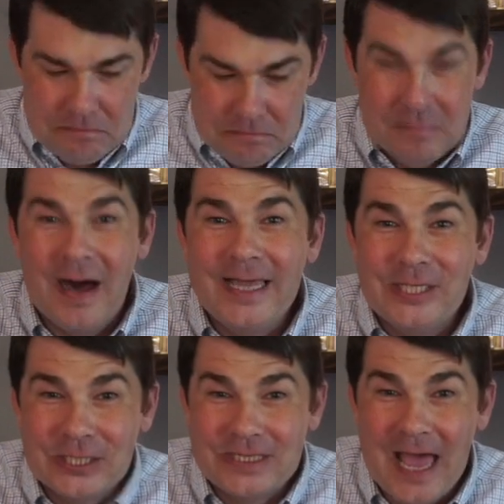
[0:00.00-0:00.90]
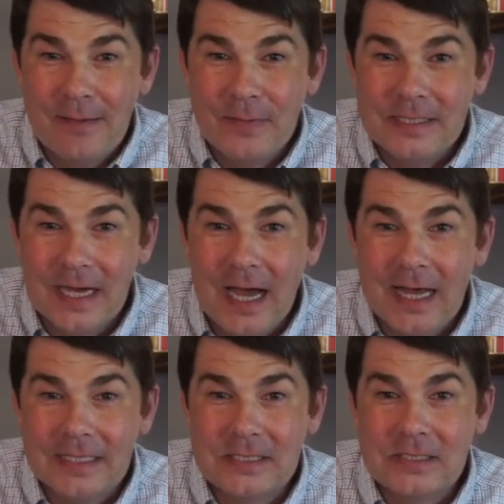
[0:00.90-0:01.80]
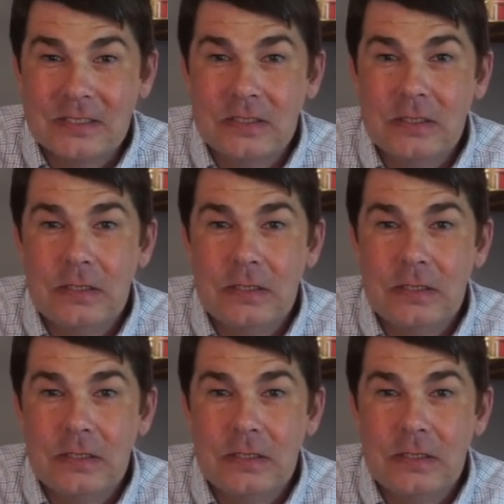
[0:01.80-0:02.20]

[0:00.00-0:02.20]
might just happen to us.